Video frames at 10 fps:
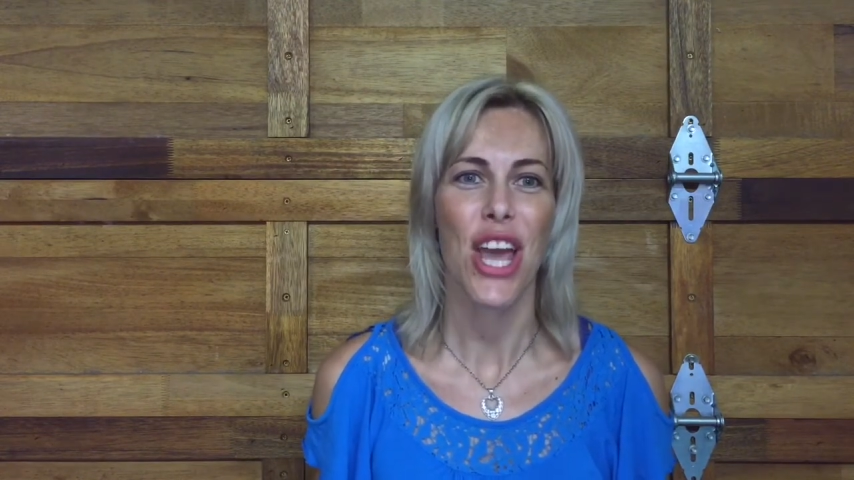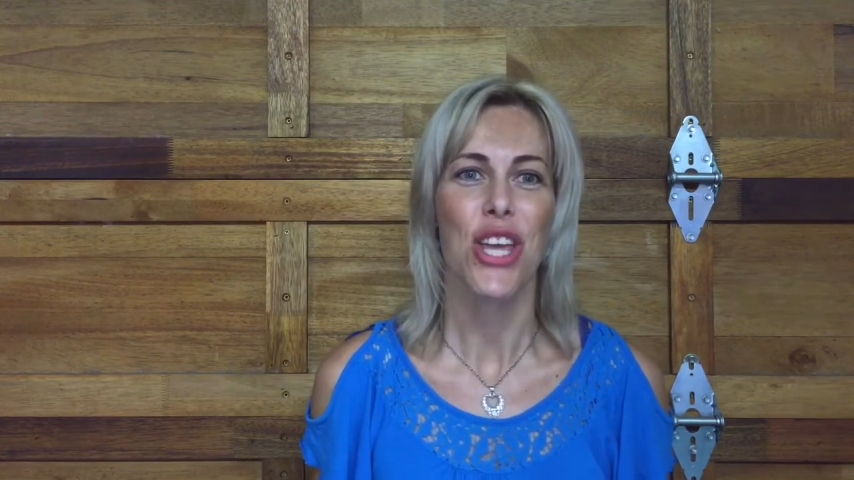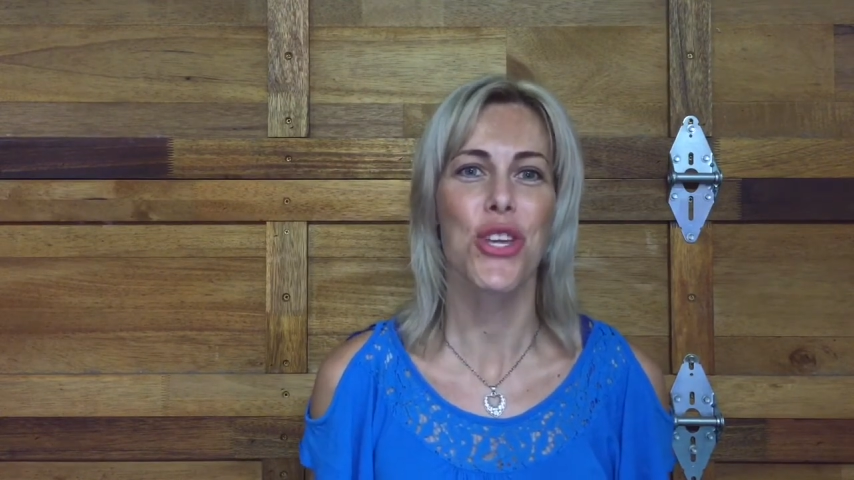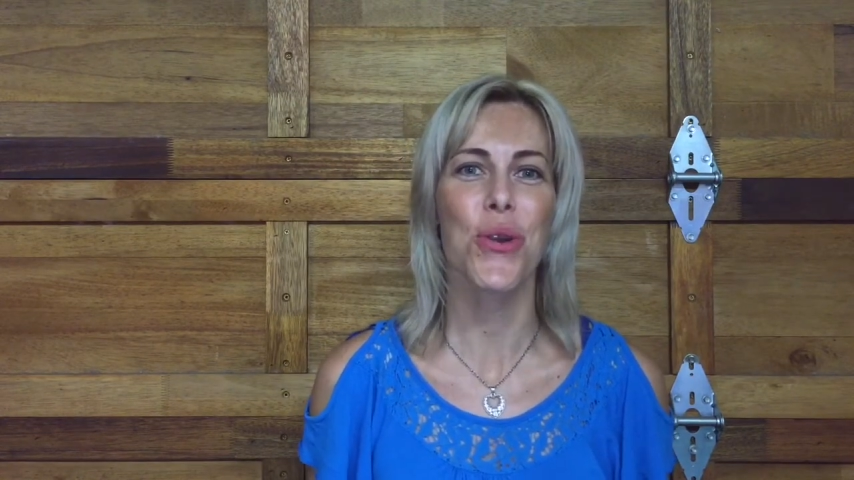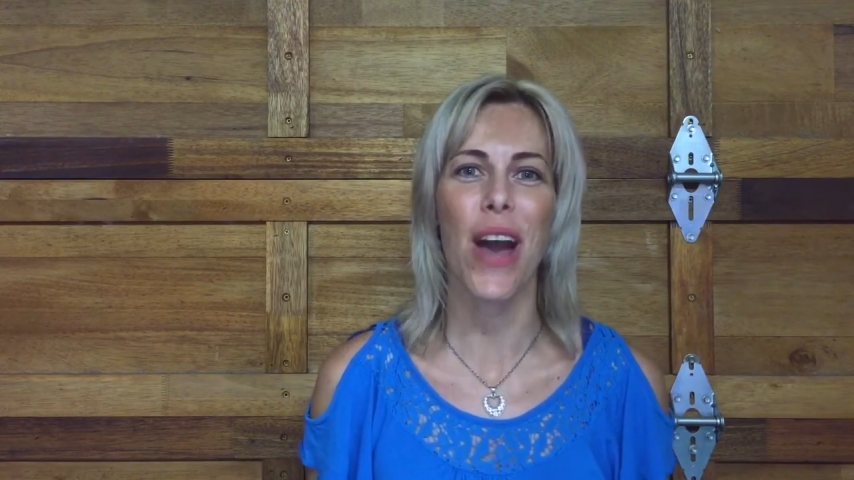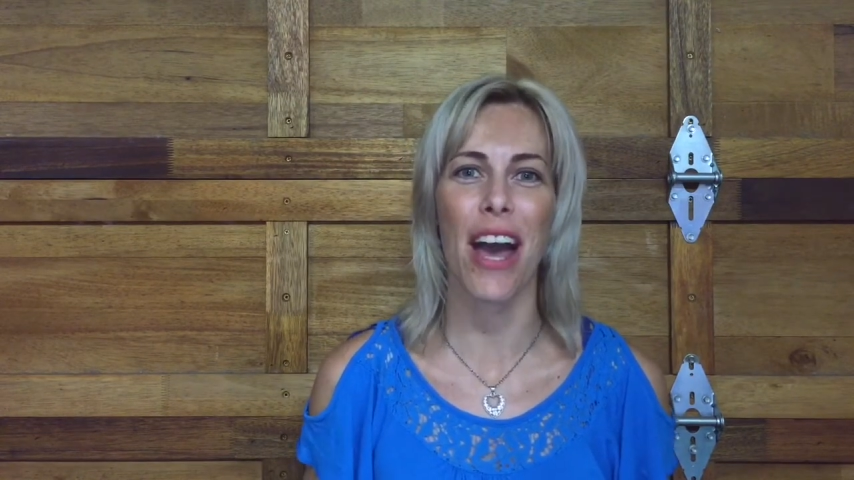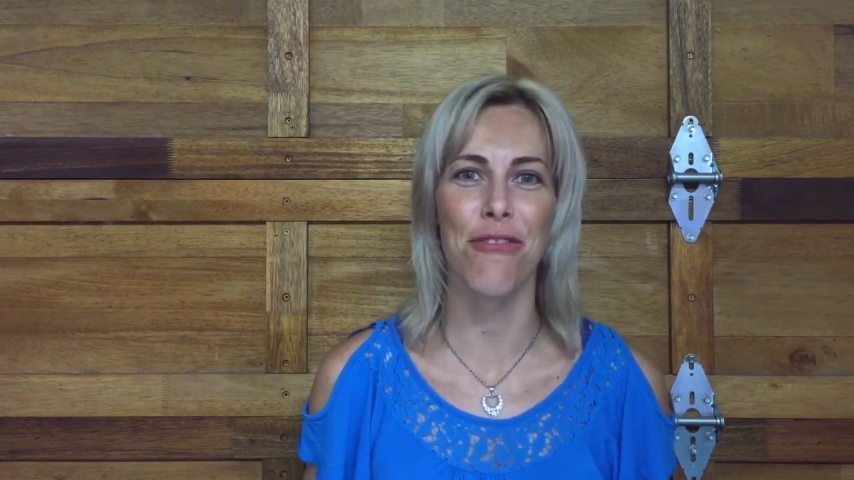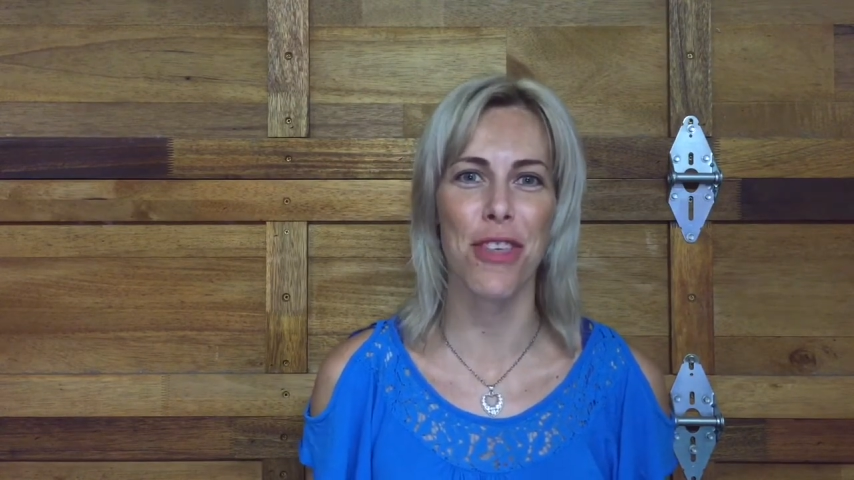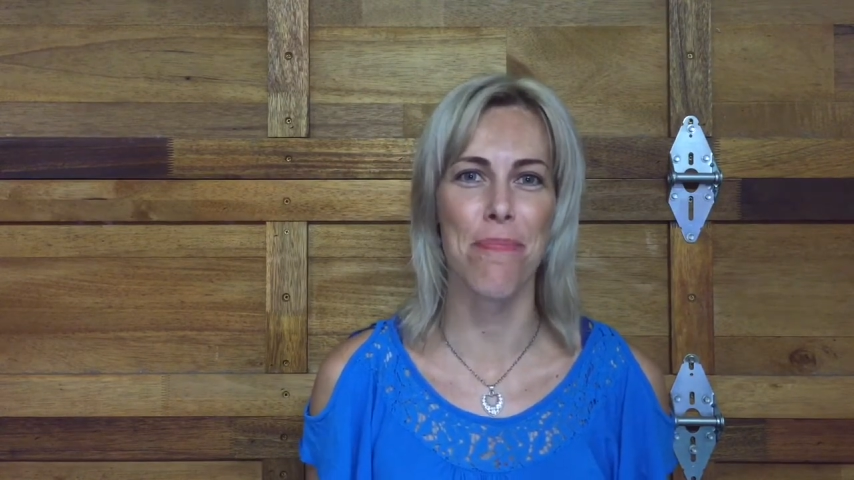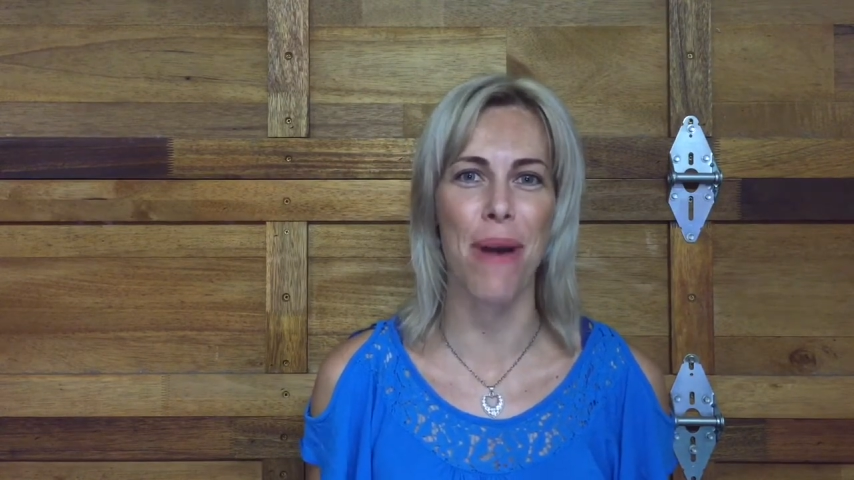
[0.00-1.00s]
you
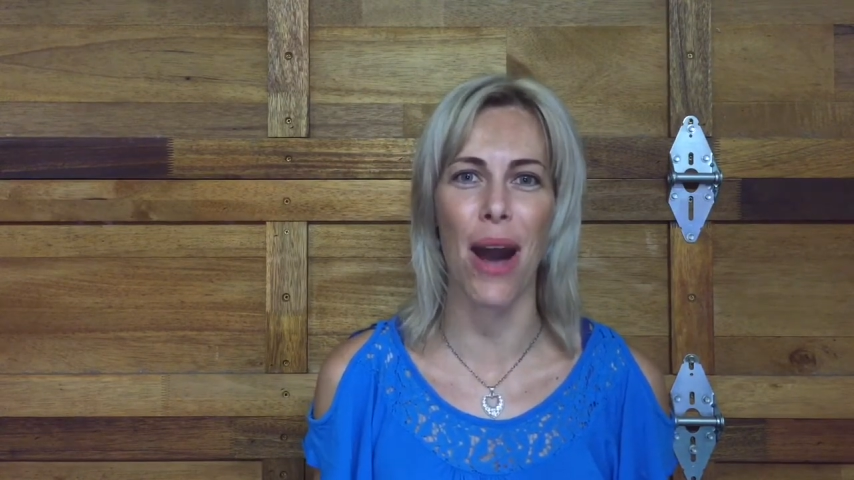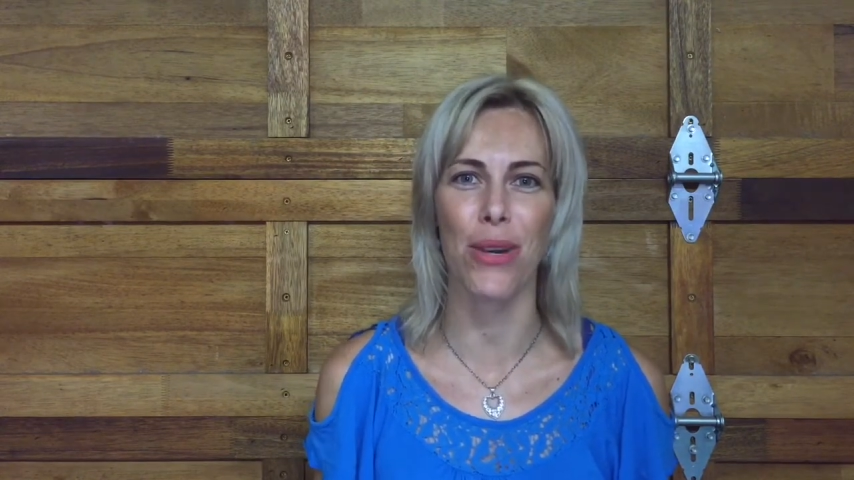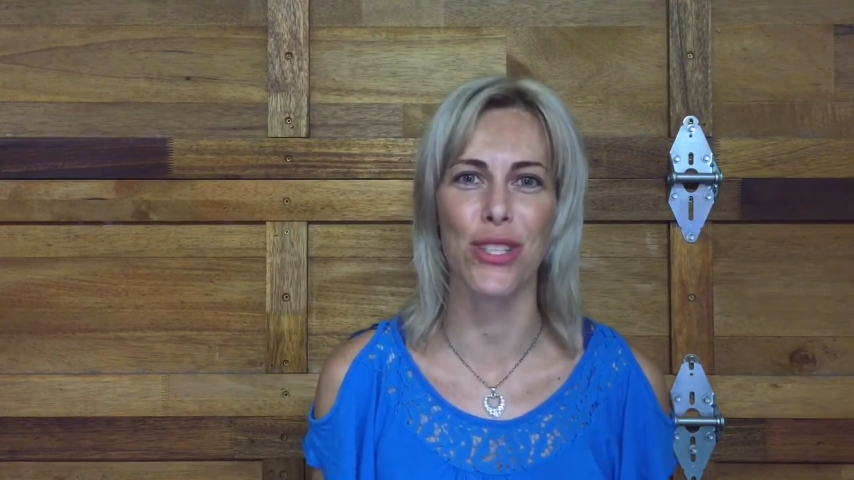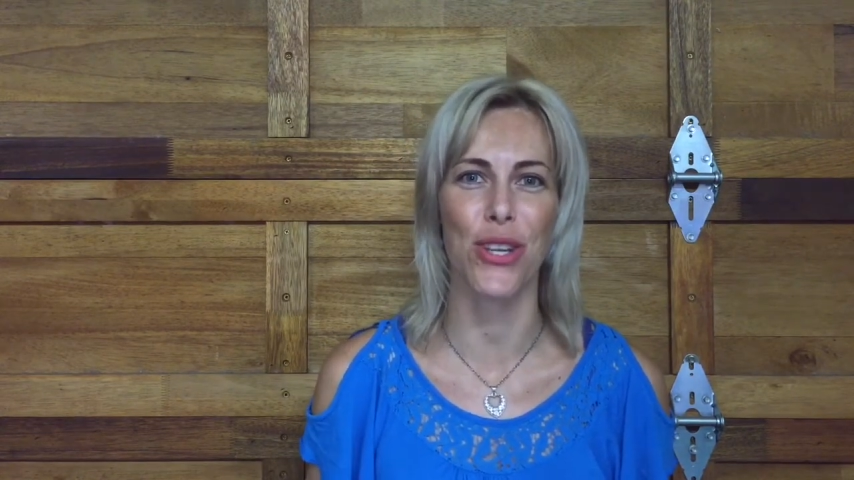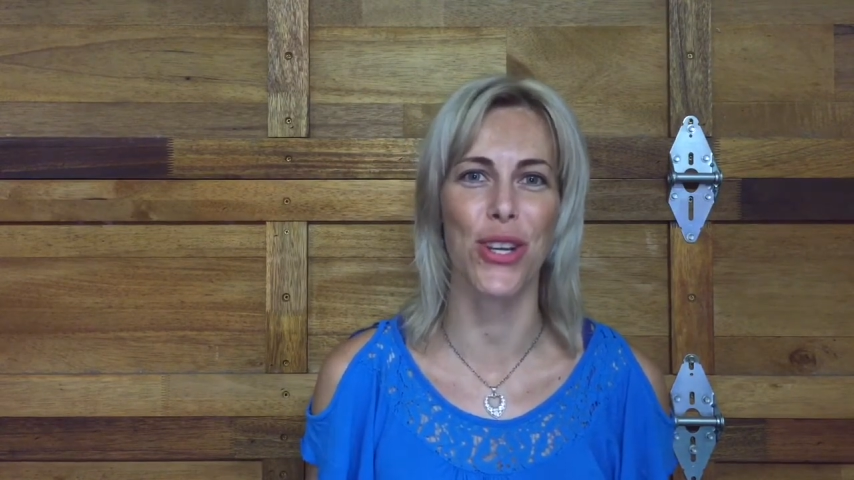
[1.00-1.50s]
have the power to